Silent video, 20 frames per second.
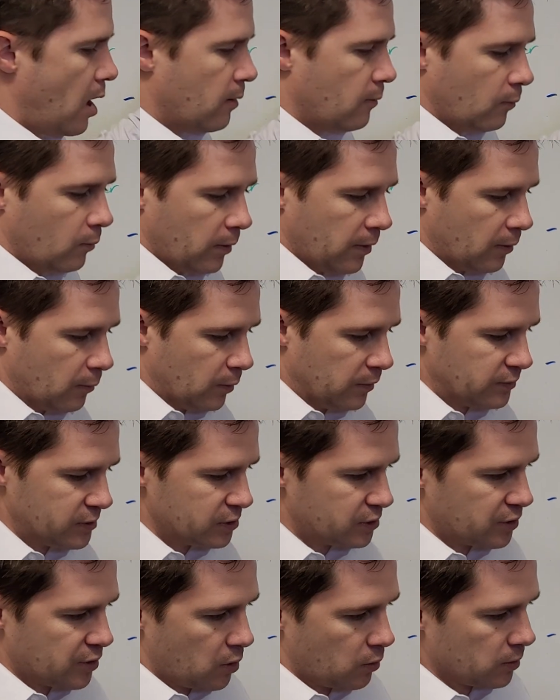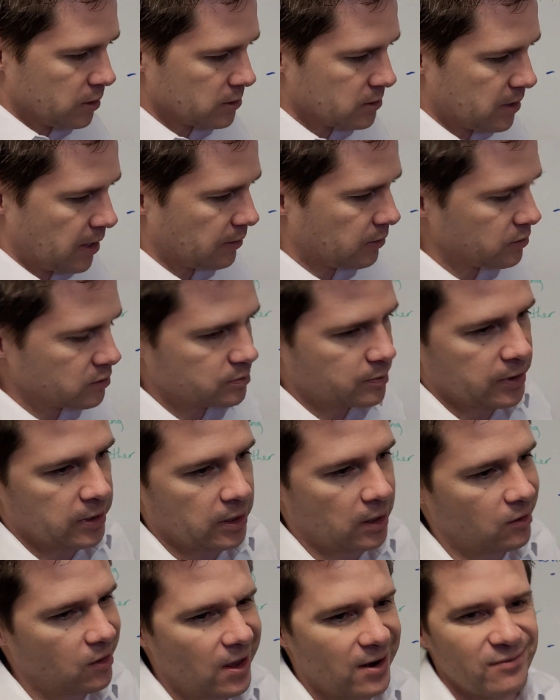We've just noticed that there's been
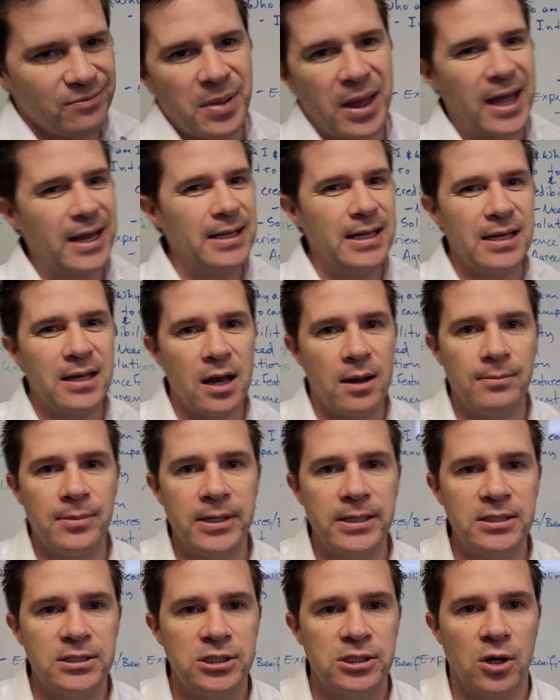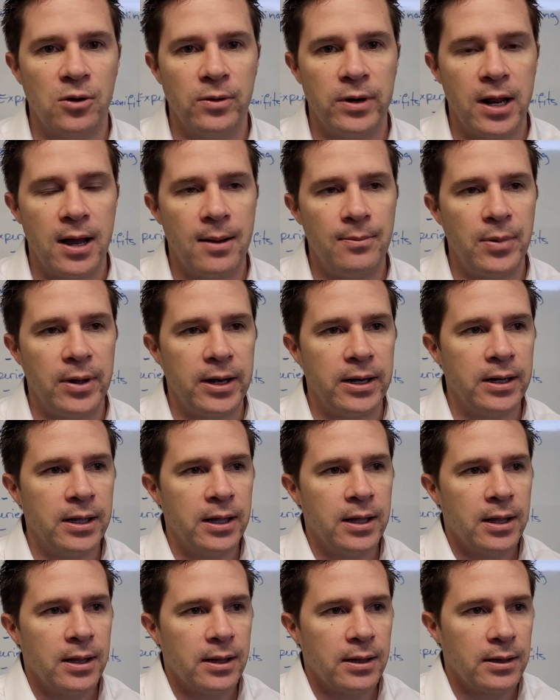a lot of painting companies showing up, and
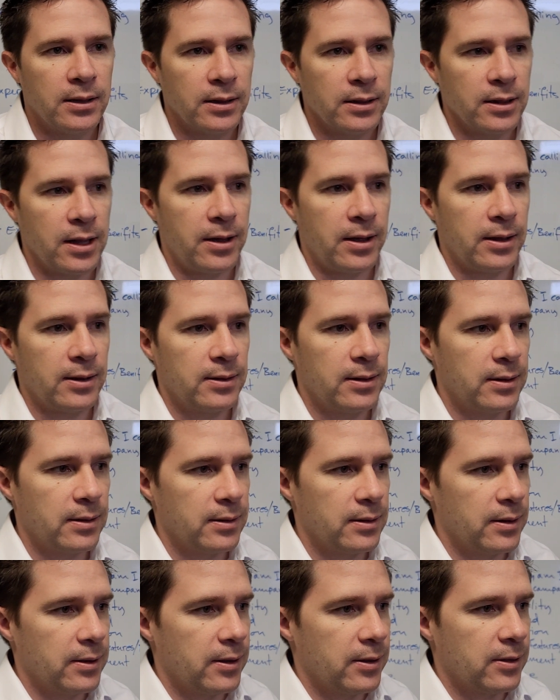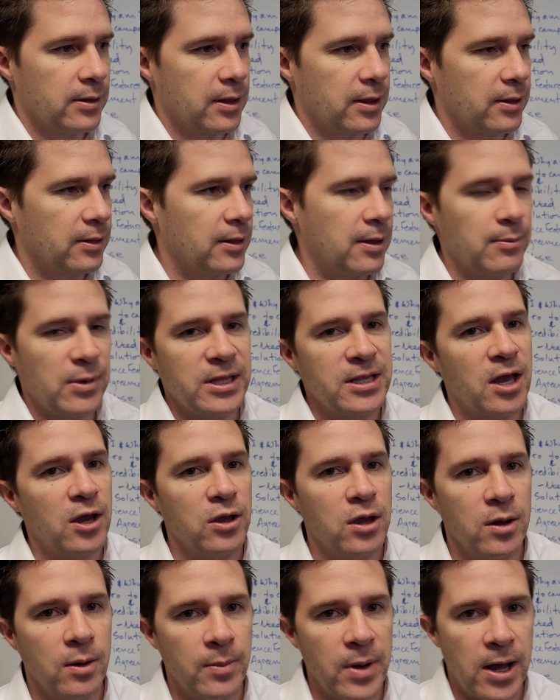let me tell
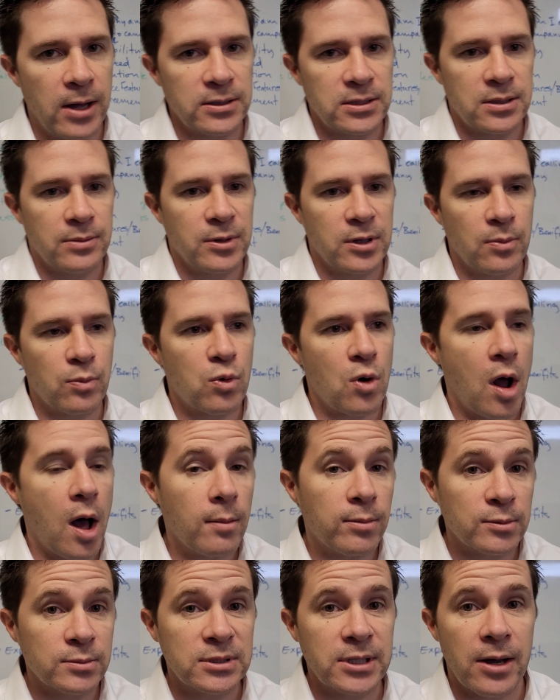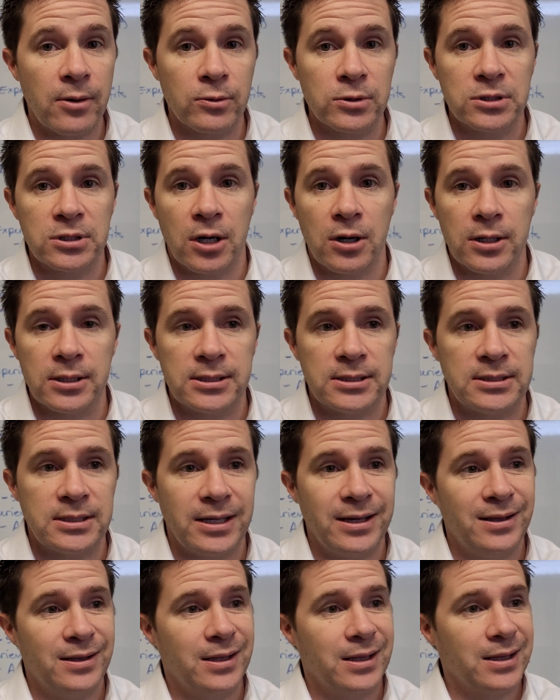you about some of the problems that we're starting to
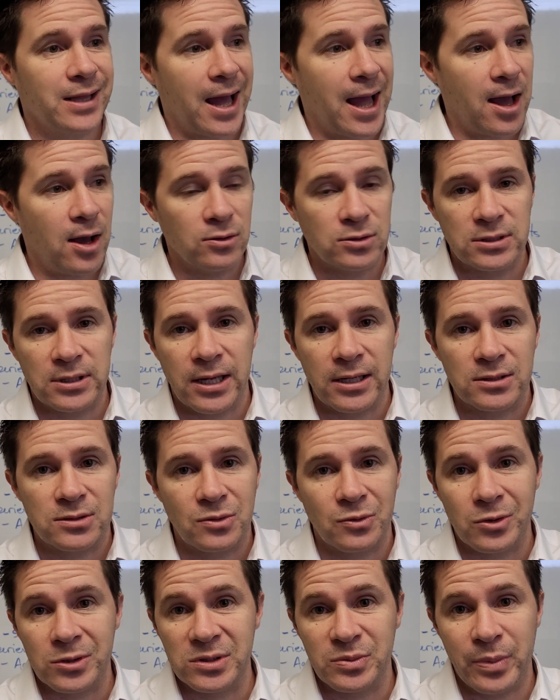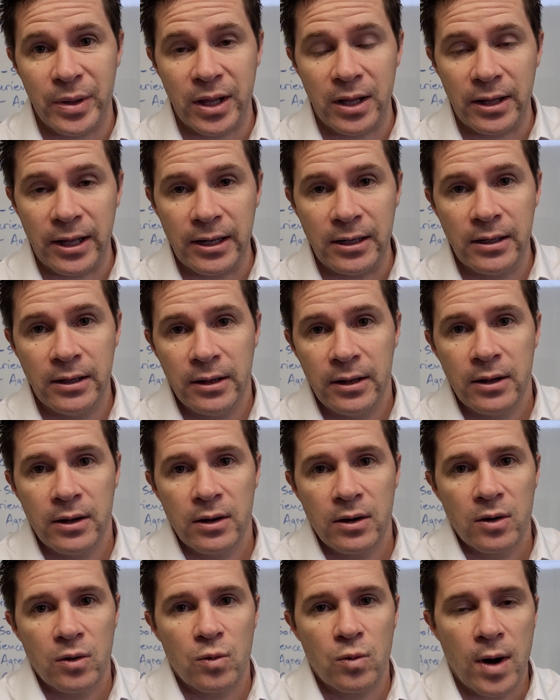see that the house next door is pilling,
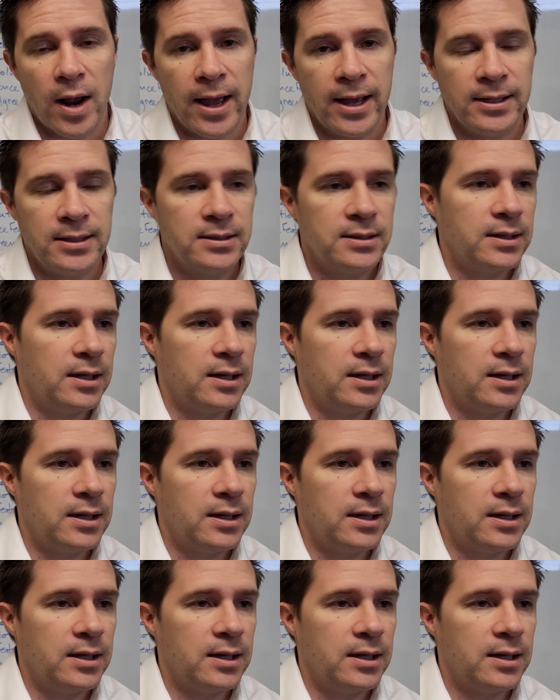right?